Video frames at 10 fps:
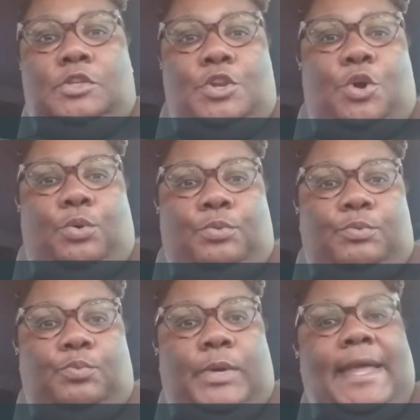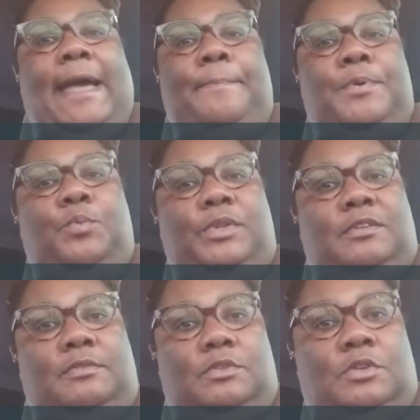you know, what happened with
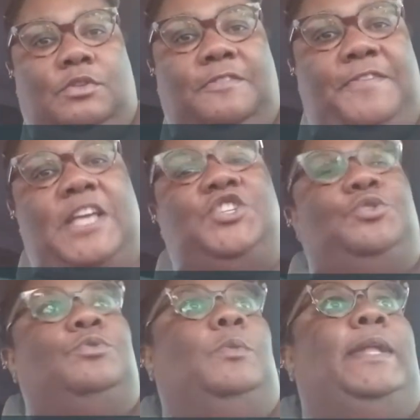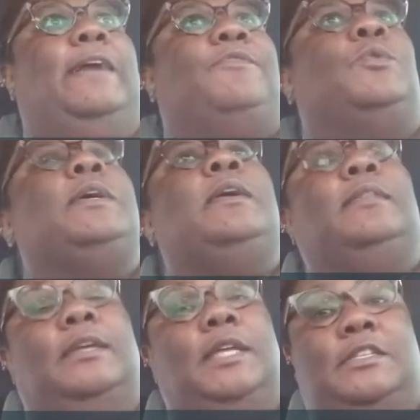the fake shoes or what have you,
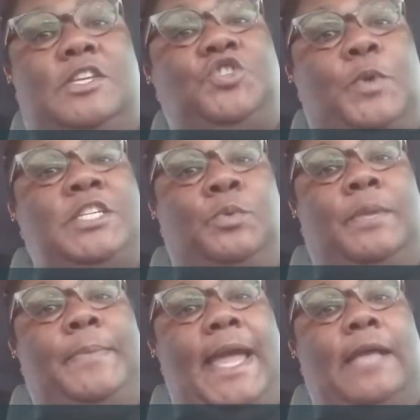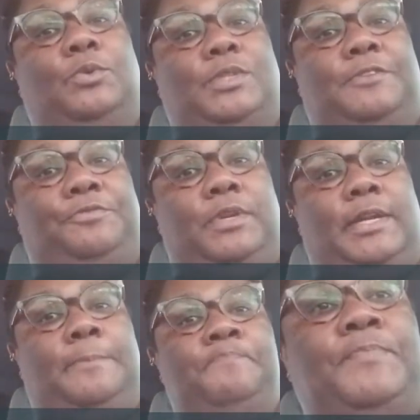the situation would have been handled
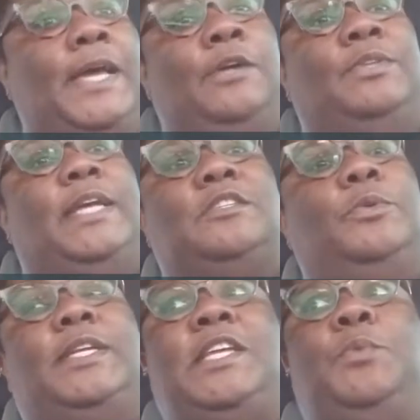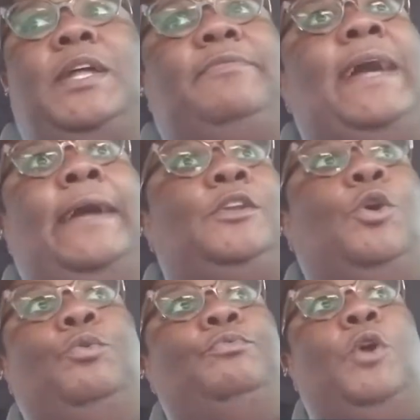differently. I don't think Tony D would have gotten
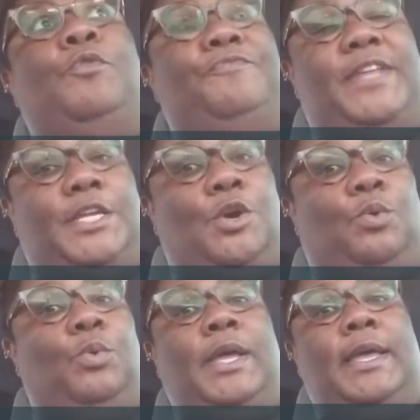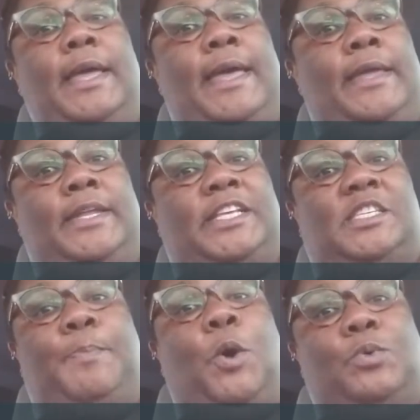on video and
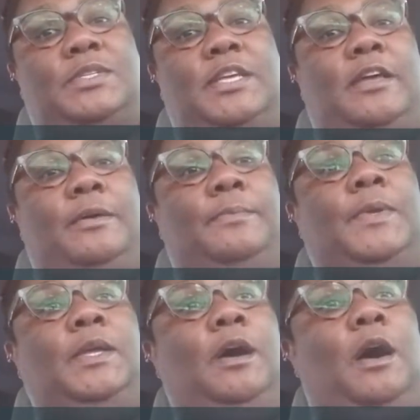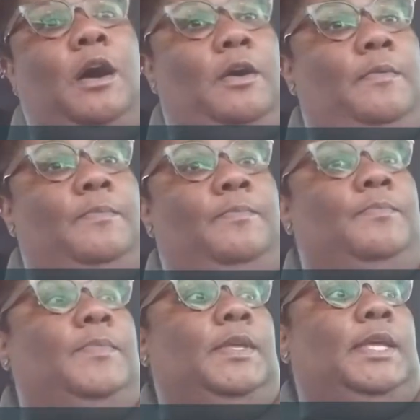exposed him
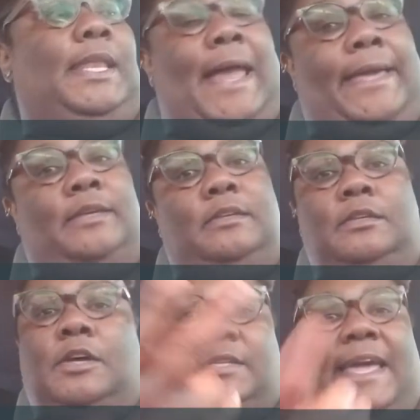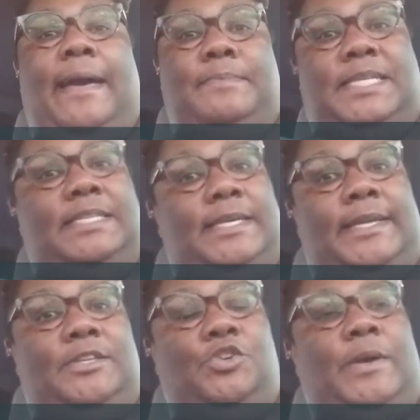like Damn D
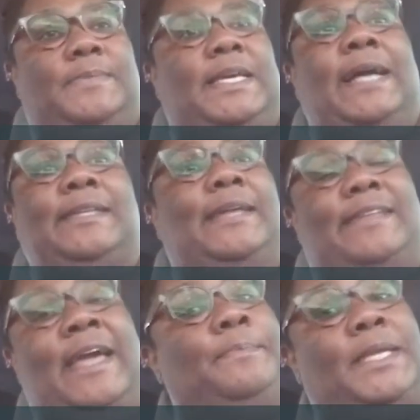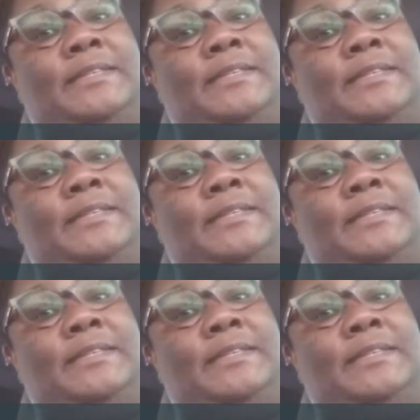did. You know what I'm saying? I think Damn D